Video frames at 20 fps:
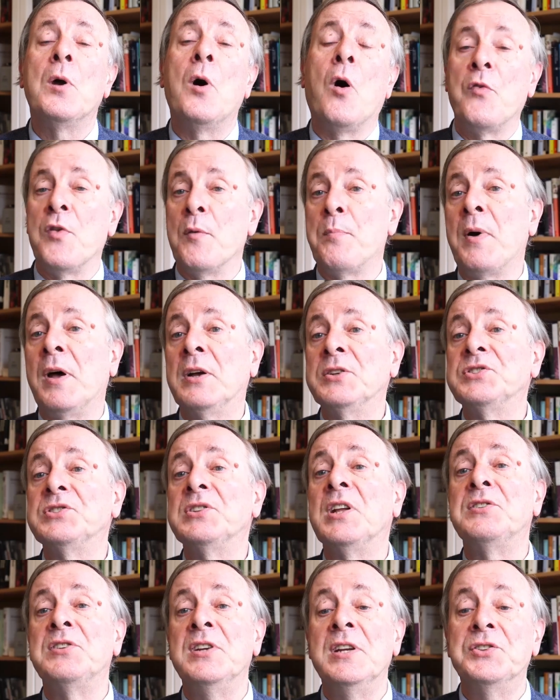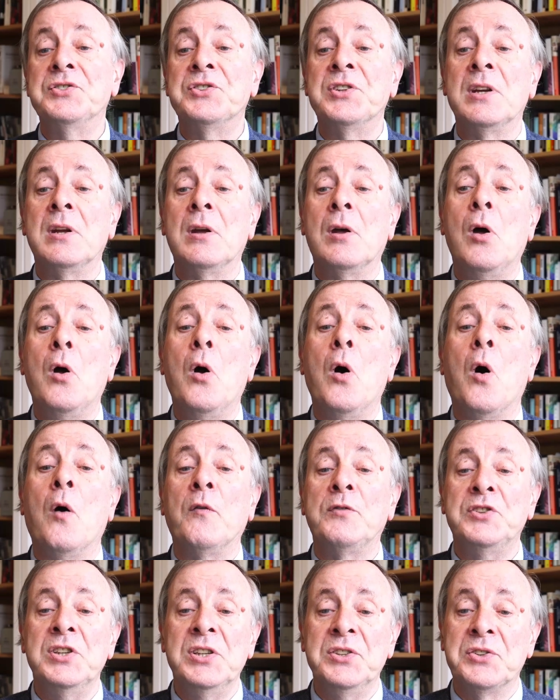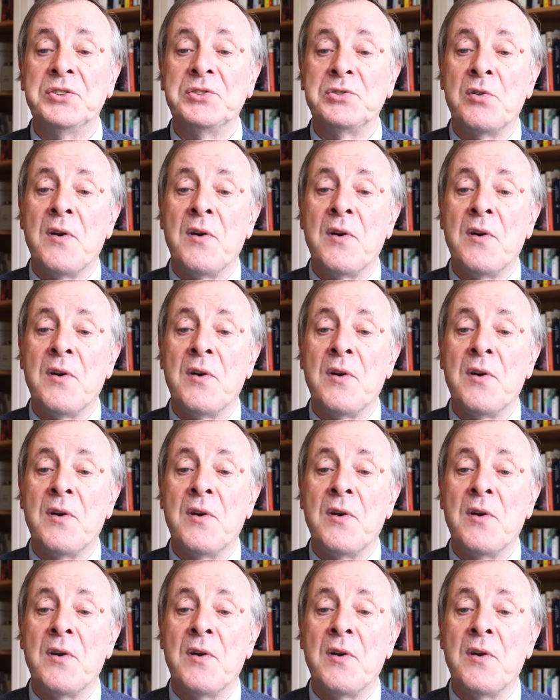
of the person and teaching of Jesus